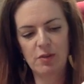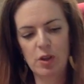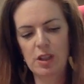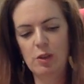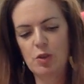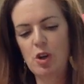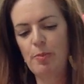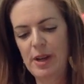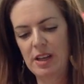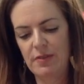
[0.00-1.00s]
Got a little
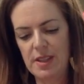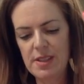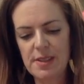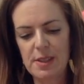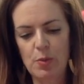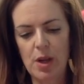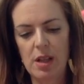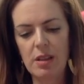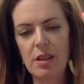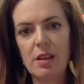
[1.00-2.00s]
top out of this as
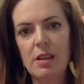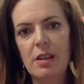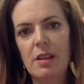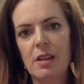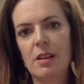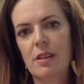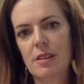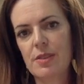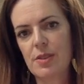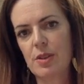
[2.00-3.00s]
well.
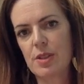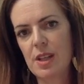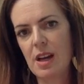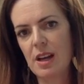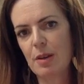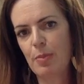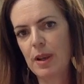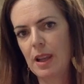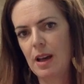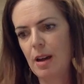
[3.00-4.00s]
So Dark
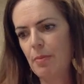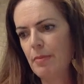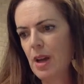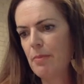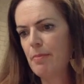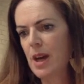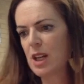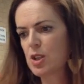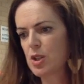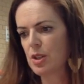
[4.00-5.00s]
Plum
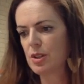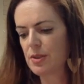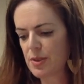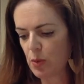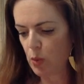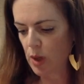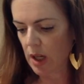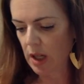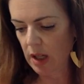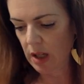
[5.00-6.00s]
matches
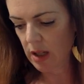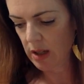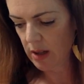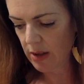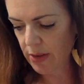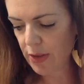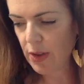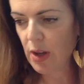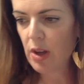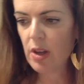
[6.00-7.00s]
with,
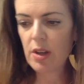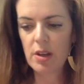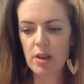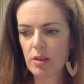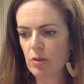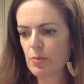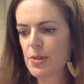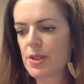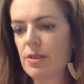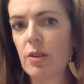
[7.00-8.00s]

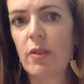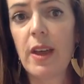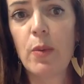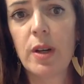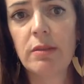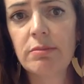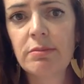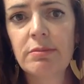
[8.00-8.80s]
oops, not that one,